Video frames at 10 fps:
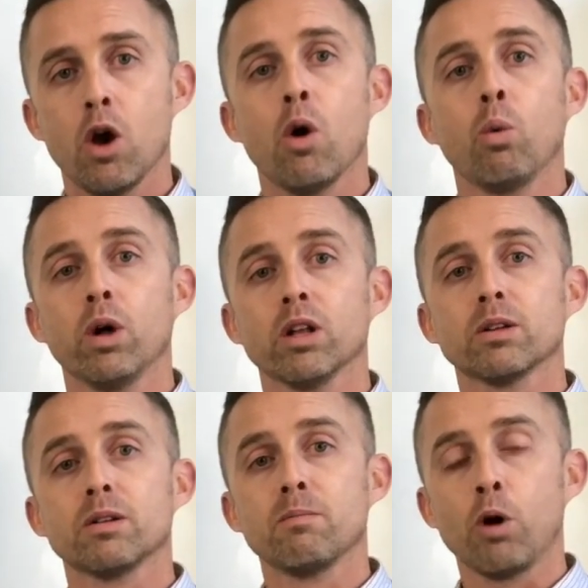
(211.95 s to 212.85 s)

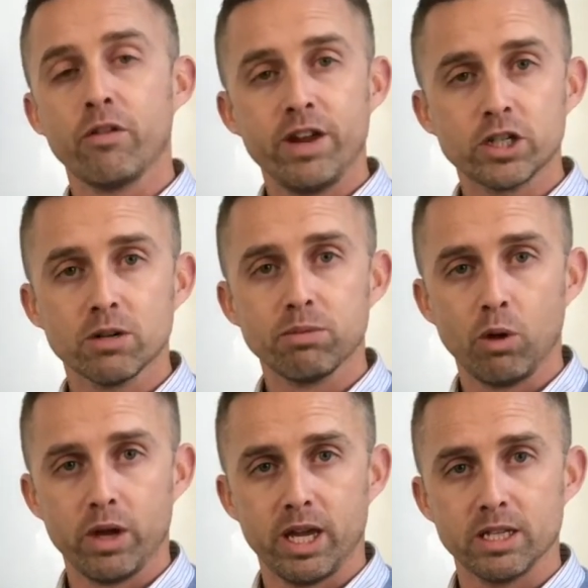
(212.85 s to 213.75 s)
will motivate your
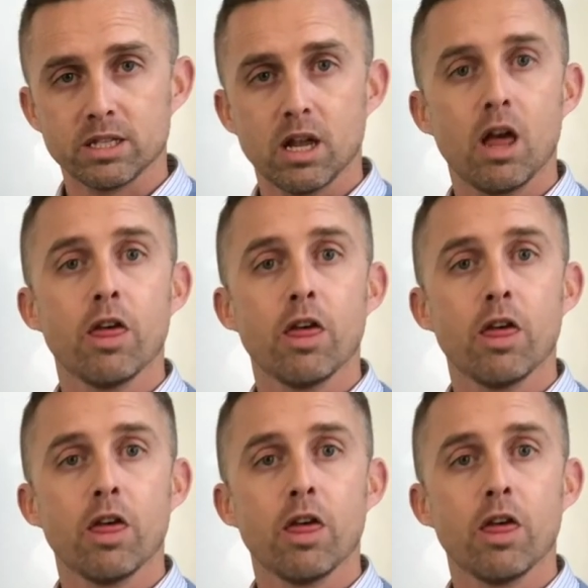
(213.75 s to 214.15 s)
employees,